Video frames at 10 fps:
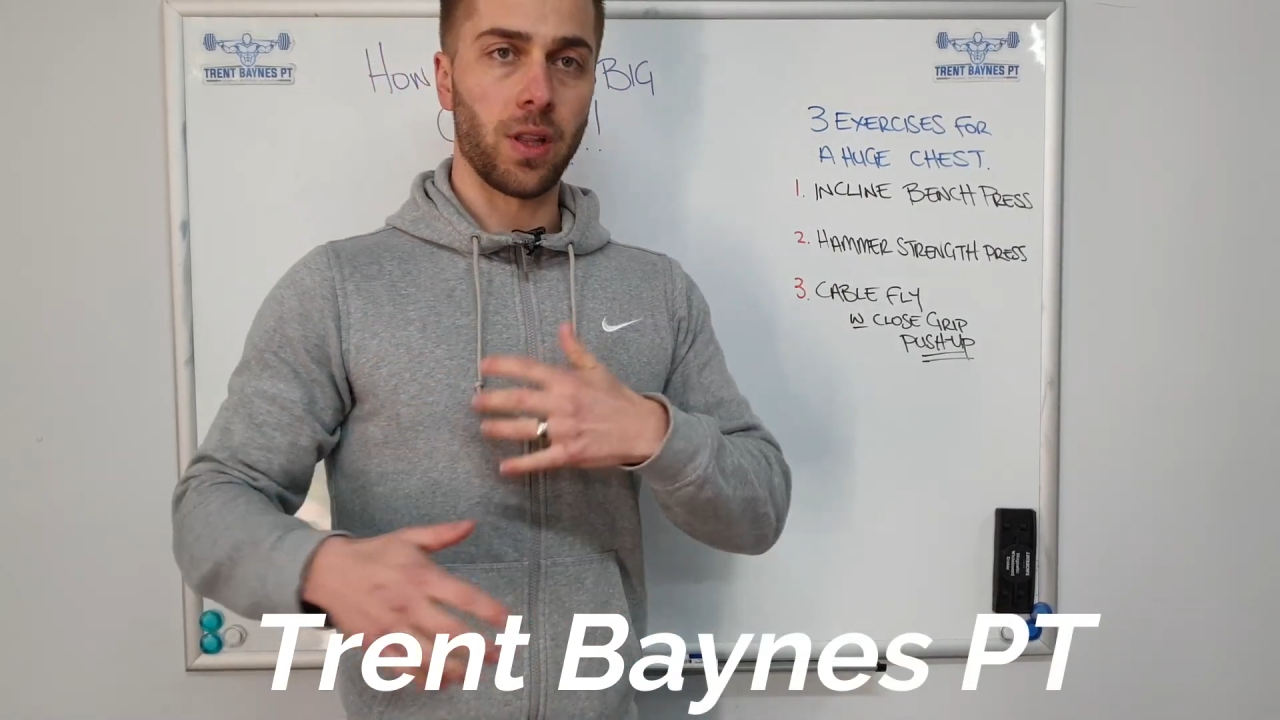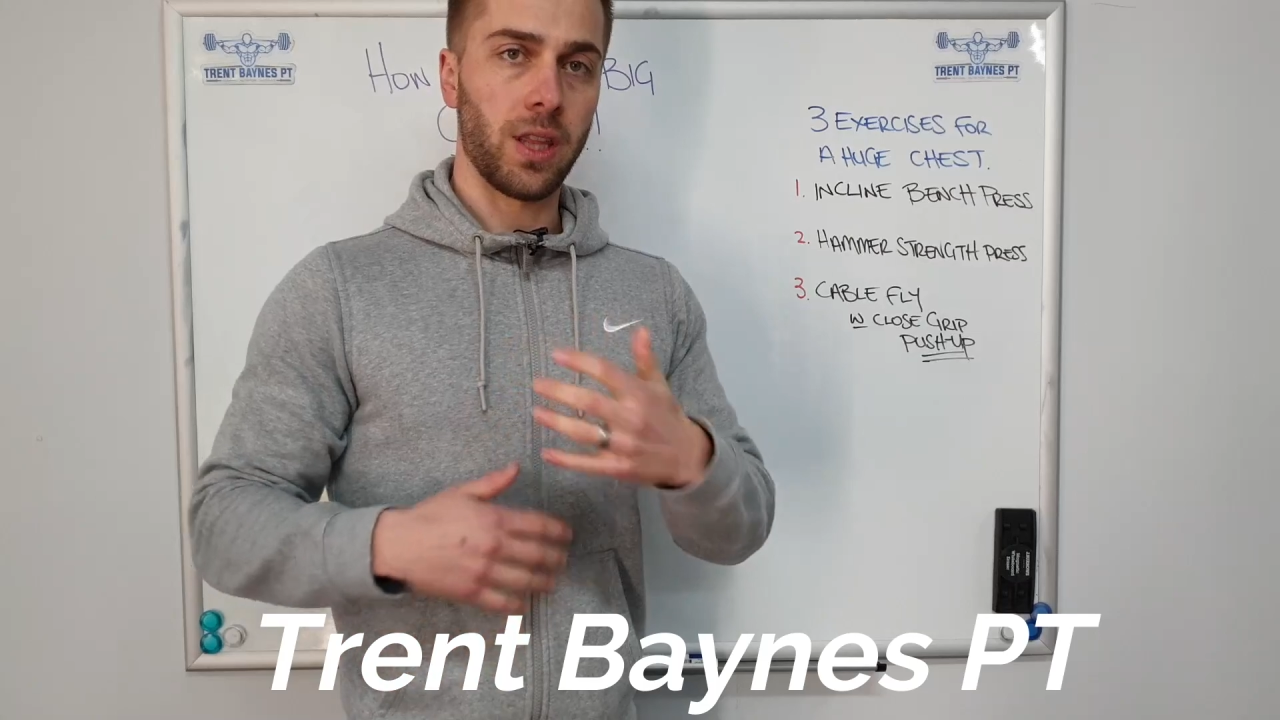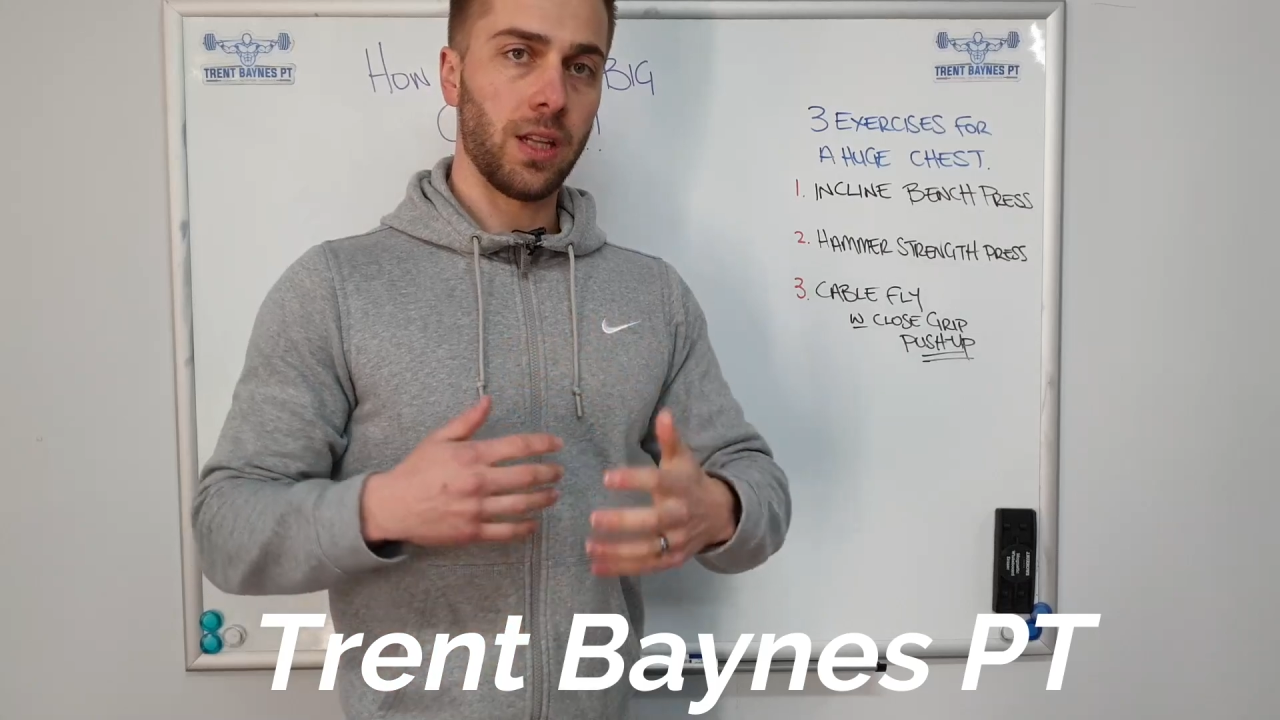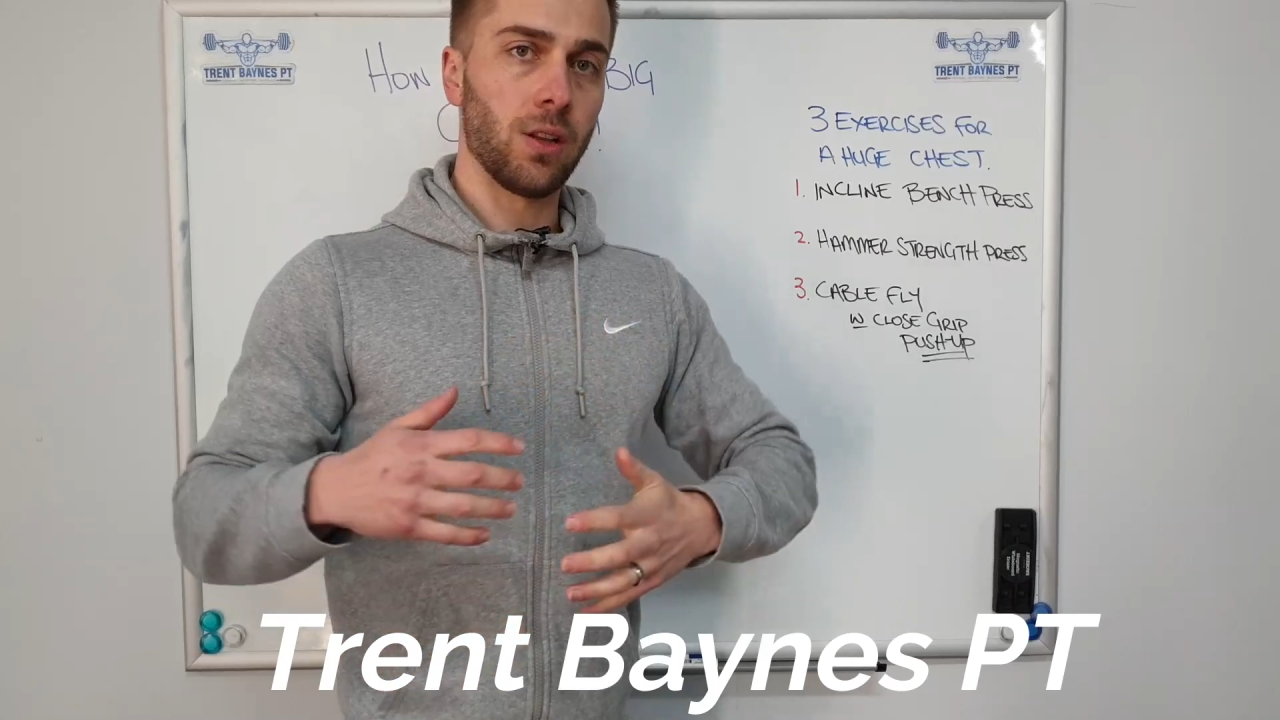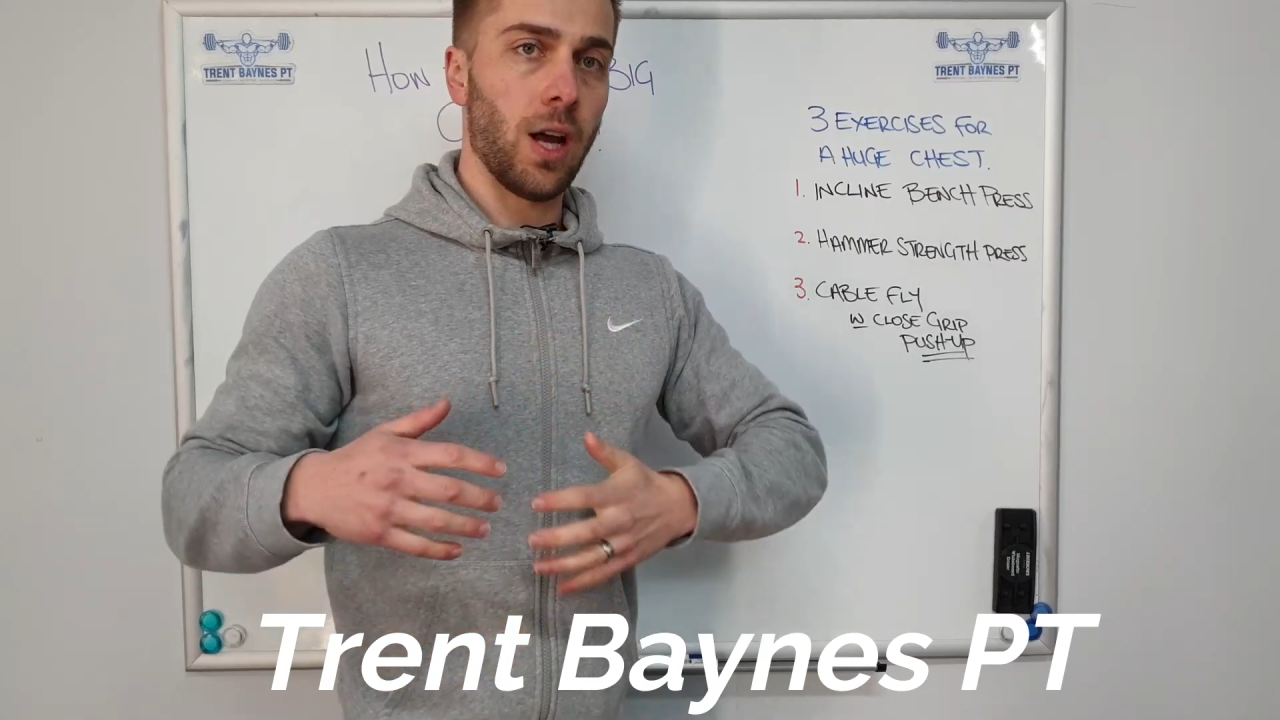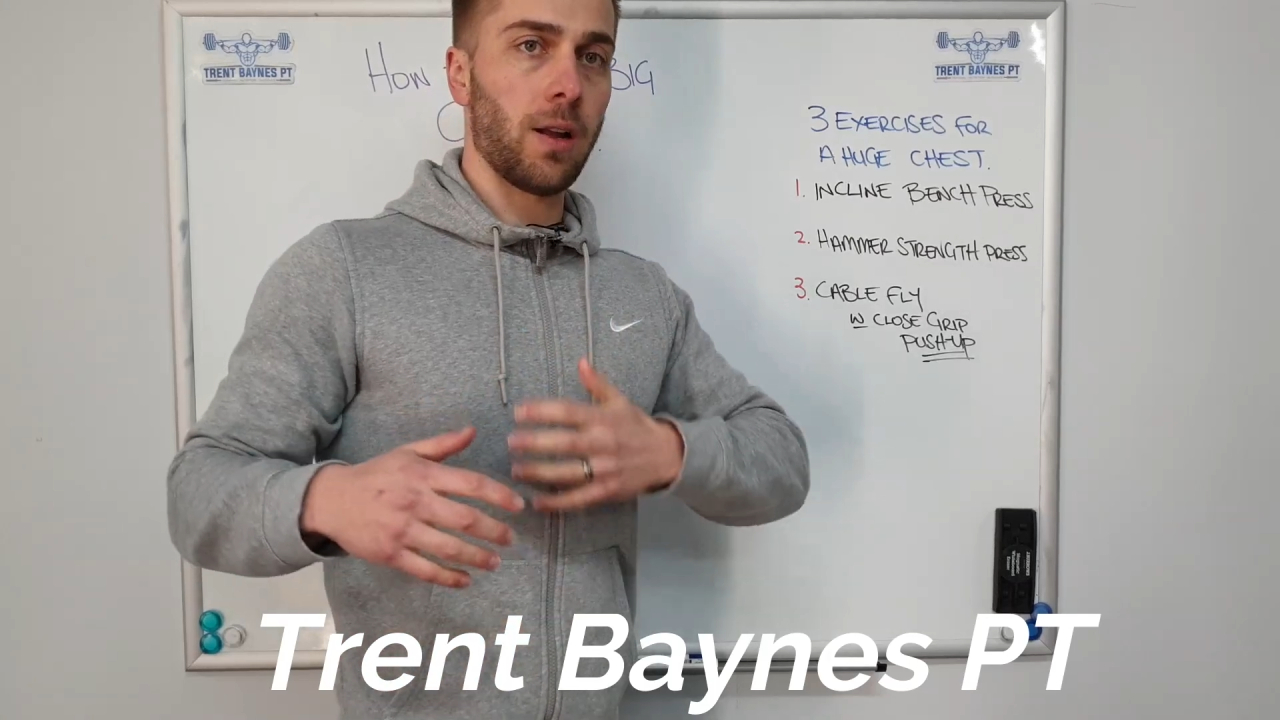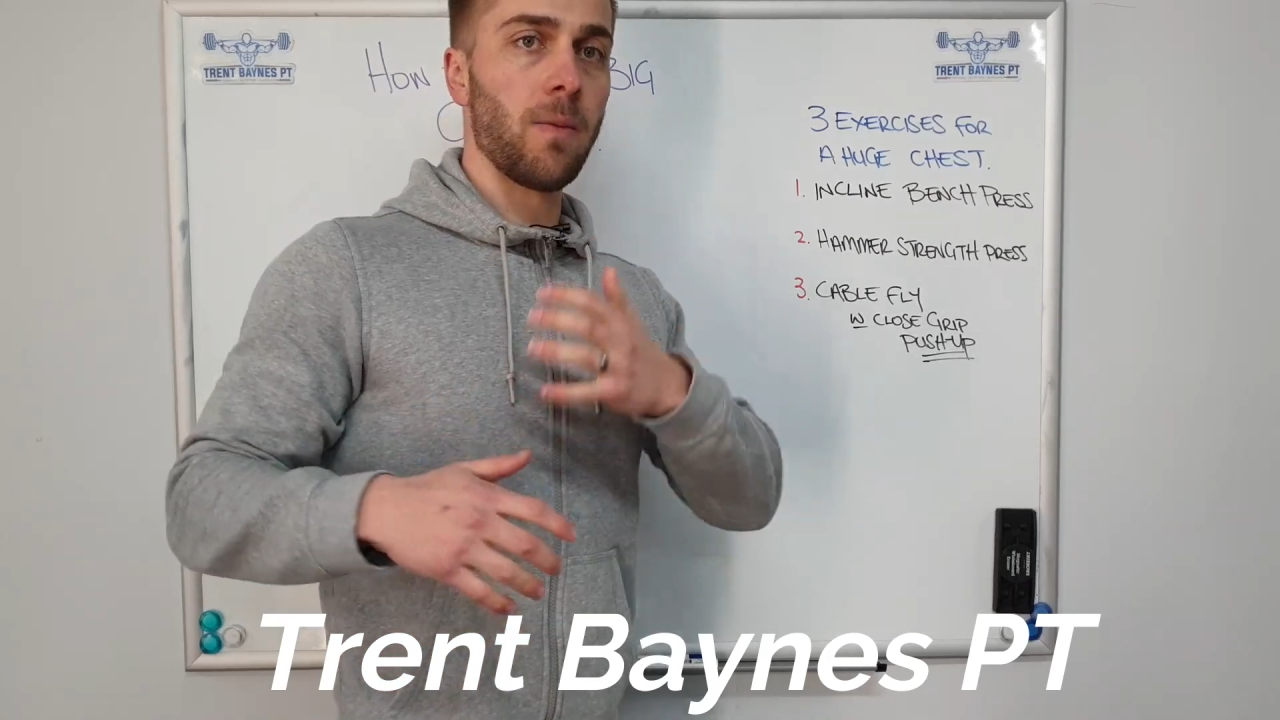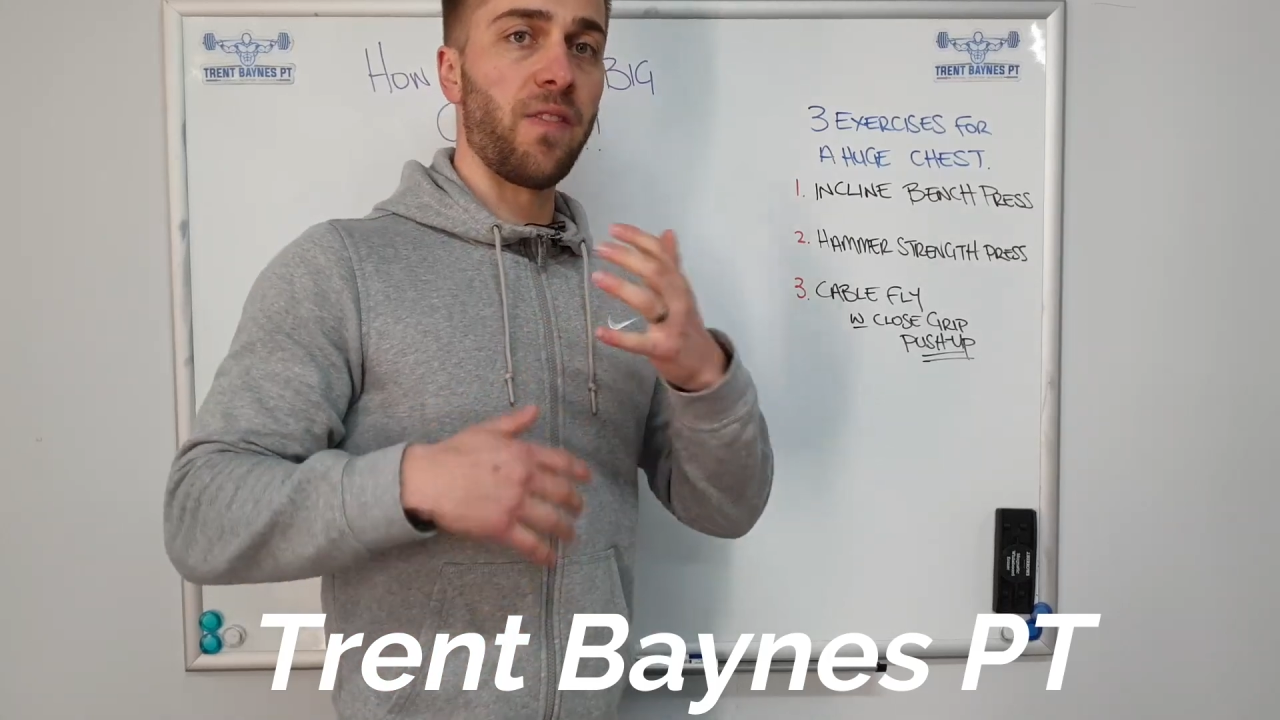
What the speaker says: of thing like